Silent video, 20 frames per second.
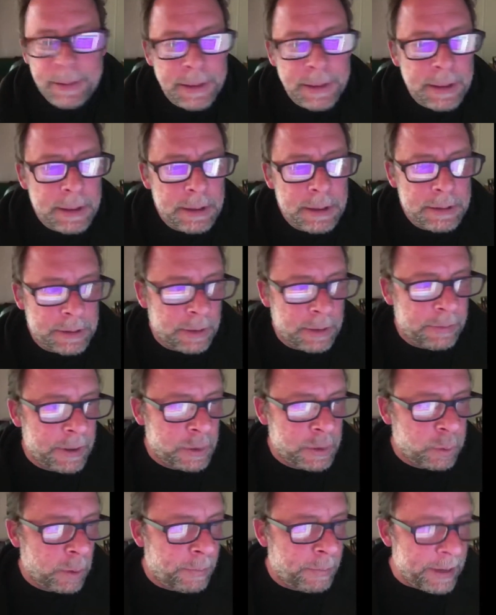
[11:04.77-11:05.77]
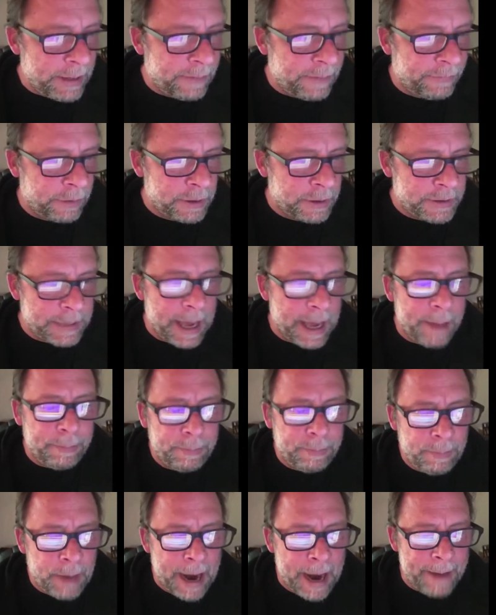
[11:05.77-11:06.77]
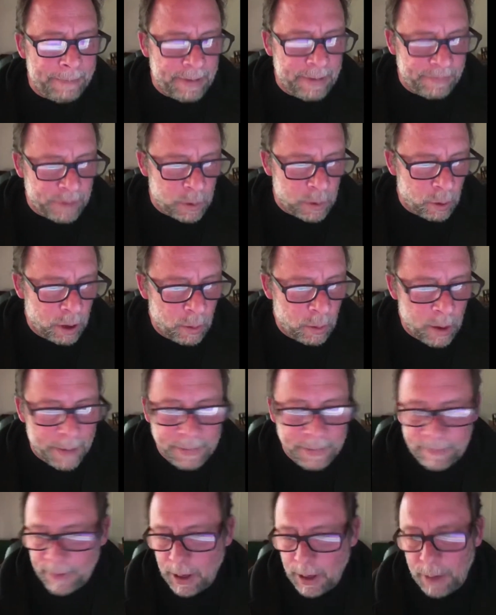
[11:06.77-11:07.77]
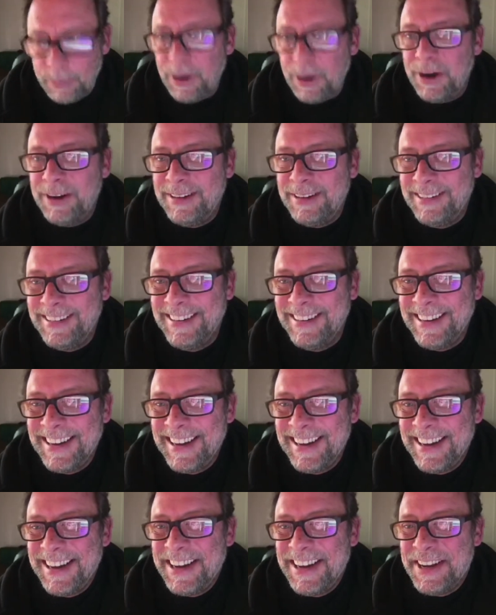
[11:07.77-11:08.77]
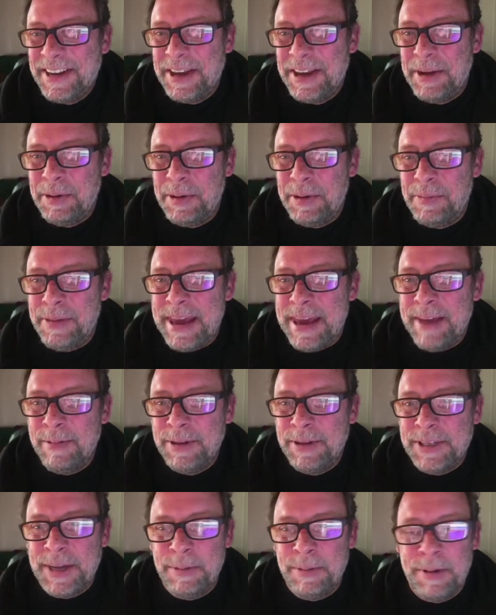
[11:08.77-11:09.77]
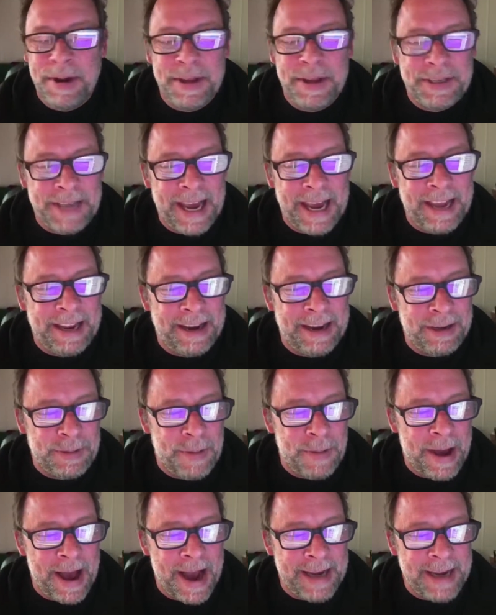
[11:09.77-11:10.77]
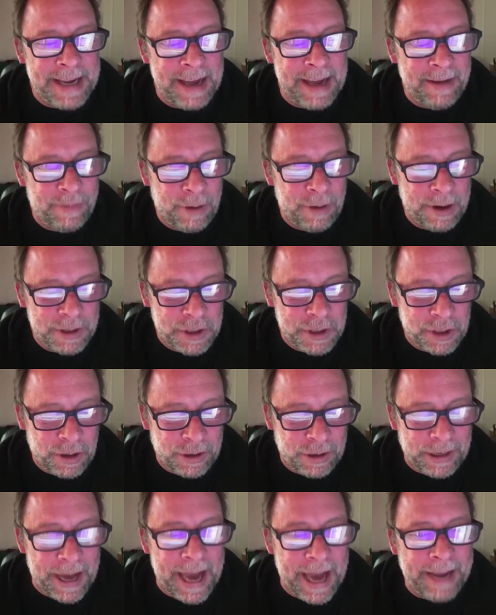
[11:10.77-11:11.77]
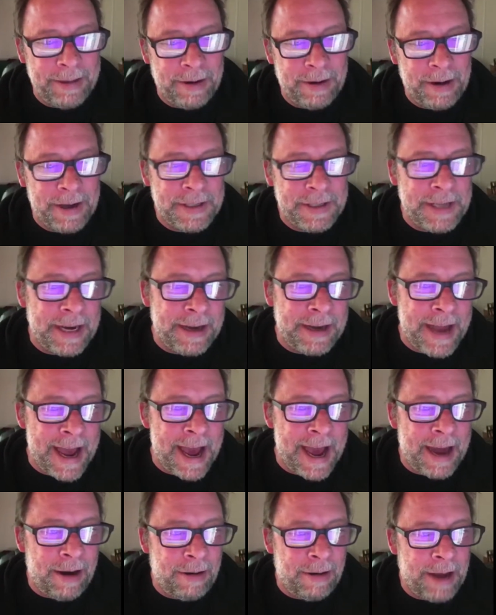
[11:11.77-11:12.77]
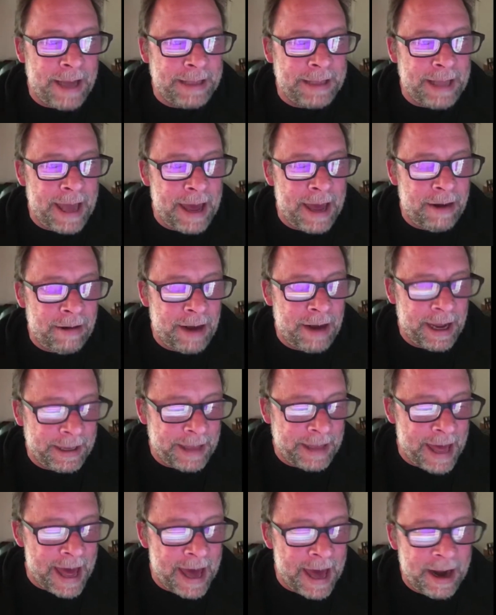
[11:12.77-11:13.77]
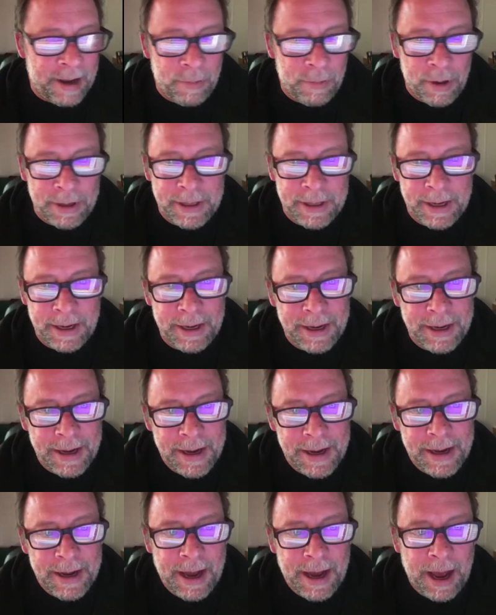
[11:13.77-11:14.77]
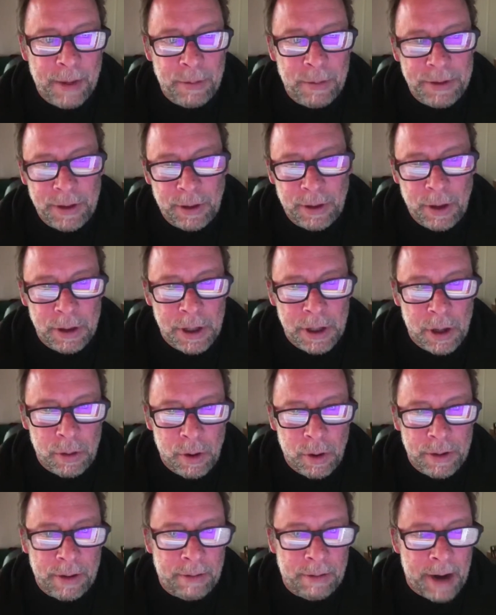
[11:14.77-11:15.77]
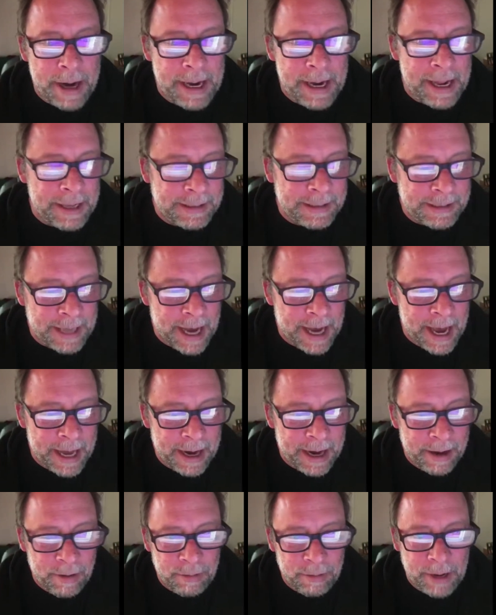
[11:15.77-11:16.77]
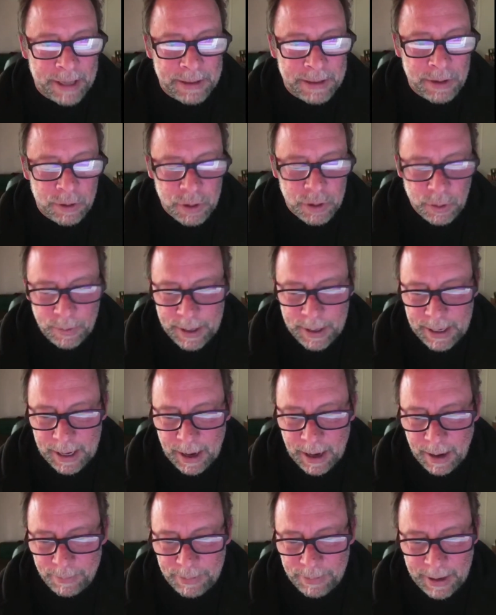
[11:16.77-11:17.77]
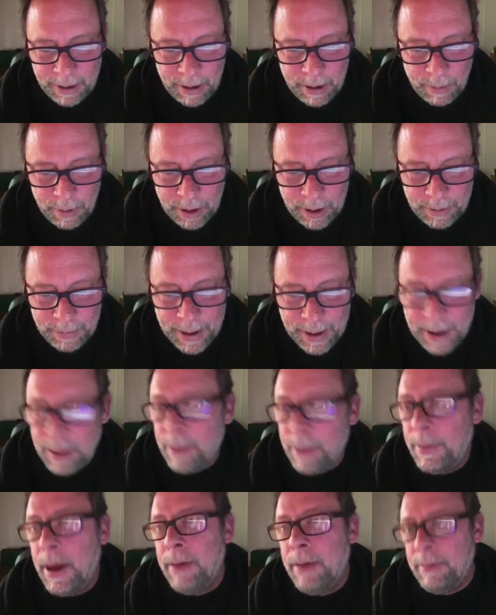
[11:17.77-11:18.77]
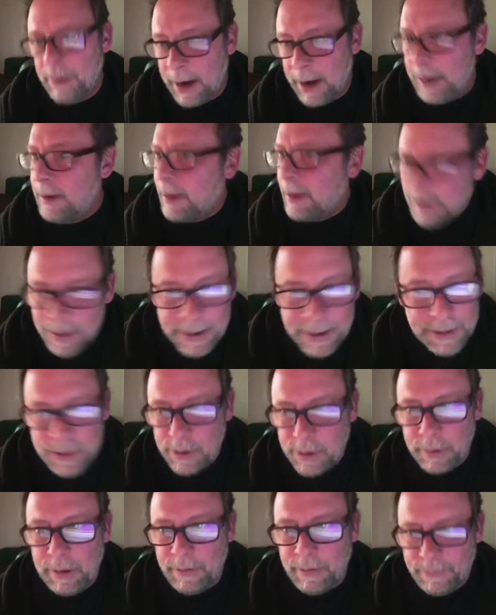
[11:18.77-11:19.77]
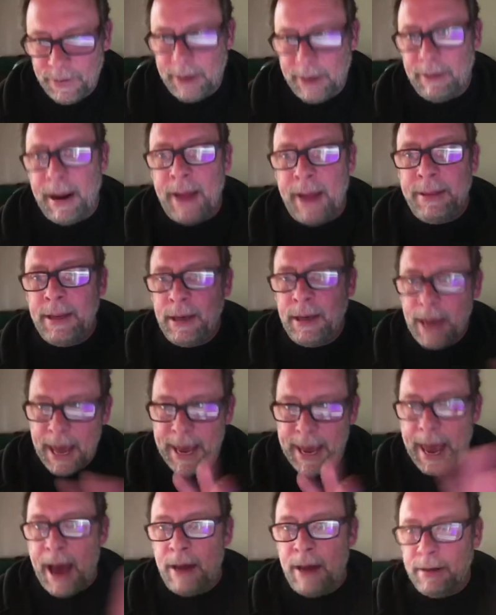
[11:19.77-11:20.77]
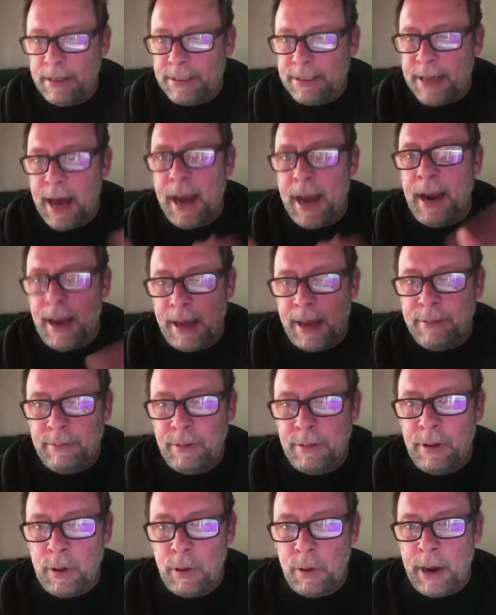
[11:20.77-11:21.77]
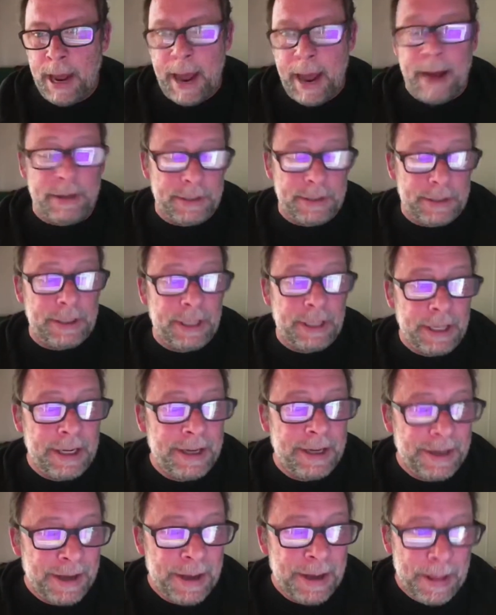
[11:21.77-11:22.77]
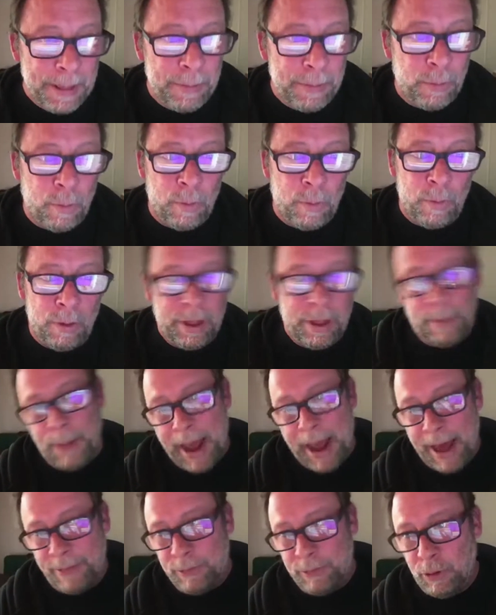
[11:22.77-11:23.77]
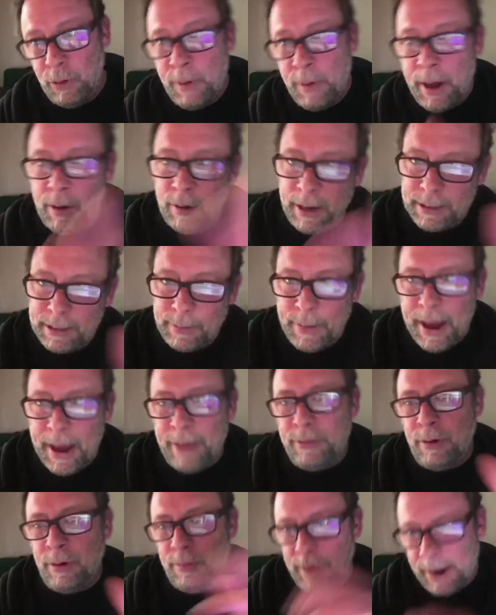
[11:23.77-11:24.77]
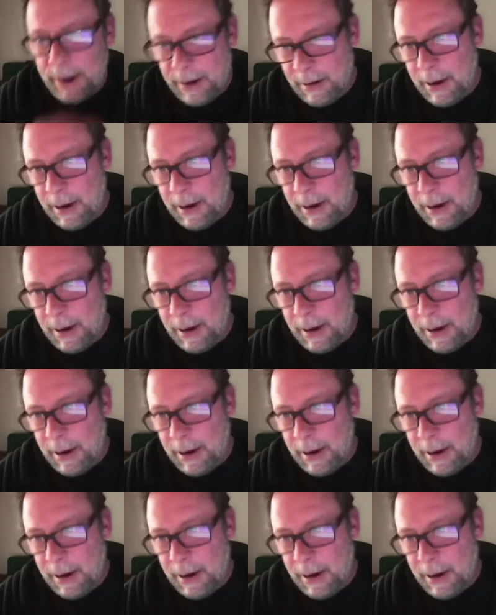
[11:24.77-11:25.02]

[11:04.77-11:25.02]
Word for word: So this would be the first step, right? If you were a web developer he would beat with someone and say, "Here's my idea of what it should look like." They're going to say, "No, nah, I don't like the header like that. I want the I want the logo on the right hand side. I don't like social media up there. I want it down on the bottom right." So you figure out the layout. It's kind of like doing a house. Well, the bathroom. I don't like the bathroom there.